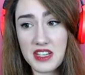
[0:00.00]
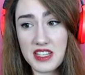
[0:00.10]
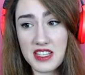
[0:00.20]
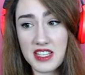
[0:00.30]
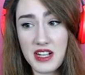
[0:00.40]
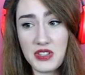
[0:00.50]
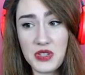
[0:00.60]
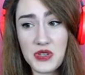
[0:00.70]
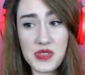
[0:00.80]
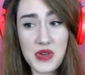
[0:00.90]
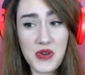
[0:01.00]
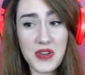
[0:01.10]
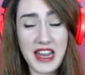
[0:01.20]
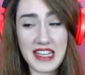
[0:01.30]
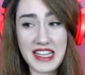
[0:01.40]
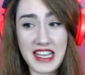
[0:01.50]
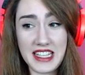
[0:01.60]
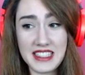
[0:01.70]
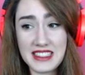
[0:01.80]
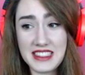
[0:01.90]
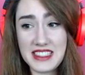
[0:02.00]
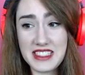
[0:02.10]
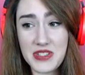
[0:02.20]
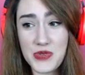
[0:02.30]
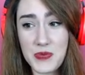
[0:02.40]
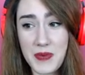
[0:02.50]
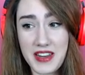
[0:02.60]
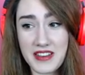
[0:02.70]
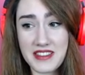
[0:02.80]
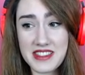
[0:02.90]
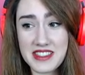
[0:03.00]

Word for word: I'll deal with the ogre any day. Just no spiders.